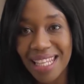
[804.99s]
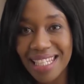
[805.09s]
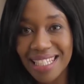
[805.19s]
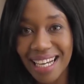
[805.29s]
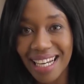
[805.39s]

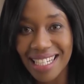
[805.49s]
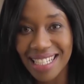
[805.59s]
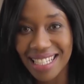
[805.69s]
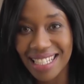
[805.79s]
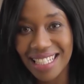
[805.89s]
these
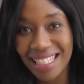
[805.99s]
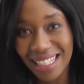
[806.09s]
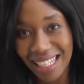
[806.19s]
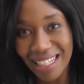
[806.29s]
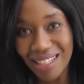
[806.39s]
guys
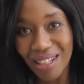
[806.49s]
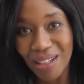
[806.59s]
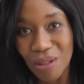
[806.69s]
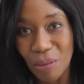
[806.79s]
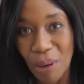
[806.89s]

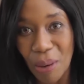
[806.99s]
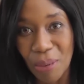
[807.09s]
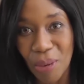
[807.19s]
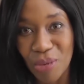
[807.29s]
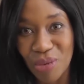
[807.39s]
start to pop
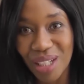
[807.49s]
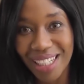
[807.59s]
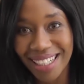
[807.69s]
over.